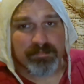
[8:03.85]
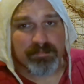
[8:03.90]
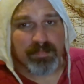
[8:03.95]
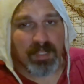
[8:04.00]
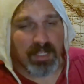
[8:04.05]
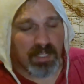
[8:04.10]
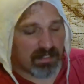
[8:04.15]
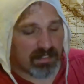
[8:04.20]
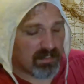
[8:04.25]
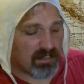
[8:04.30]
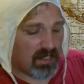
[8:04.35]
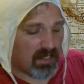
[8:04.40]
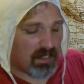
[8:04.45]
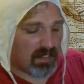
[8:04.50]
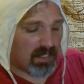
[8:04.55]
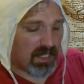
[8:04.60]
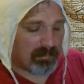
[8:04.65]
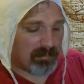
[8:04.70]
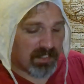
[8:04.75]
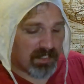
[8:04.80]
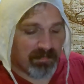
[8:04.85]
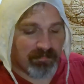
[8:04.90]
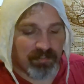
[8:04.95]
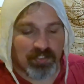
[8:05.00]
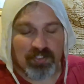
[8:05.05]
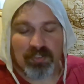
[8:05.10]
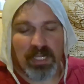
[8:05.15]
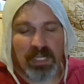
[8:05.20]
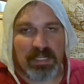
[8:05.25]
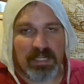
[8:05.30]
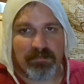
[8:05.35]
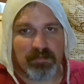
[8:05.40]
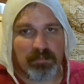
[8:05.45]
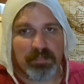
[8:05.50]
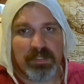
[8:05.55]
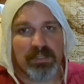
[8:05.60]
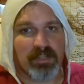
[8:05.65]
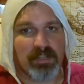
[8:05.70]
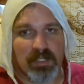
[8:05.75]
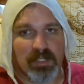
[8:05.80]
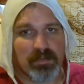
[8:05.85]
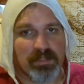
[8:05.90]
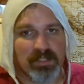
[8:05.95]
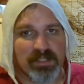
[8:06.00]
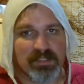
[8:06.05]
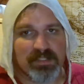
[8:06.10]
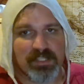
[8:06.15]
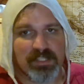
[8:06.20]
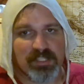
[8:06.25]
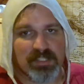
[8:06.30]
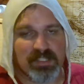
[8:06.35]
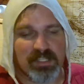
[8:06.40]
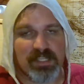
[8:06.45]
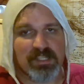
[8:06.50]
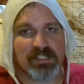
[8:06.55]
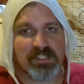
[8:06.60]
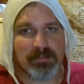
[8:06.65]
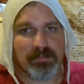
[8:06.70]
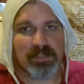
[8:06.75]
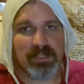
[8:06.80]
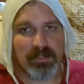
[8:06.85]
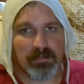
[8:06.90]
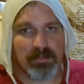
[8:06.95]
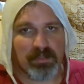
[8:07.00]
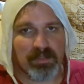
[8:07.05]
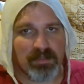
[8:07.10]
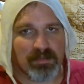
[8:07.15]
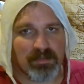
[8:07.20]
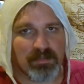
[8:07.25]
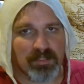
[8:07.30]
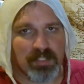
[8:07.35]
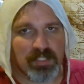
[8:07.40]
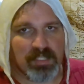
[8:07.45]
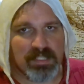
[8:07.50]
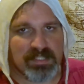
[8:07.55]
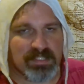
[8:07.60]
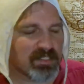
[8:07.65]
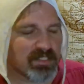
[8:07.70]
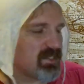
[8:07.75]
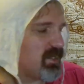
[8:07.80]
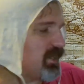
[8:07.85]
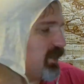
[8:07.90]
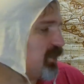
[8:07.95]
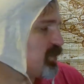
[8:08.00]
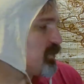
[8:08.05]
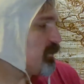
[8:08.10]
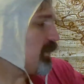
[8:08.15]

I'm not even trying for period with this, I just need something with consistent inch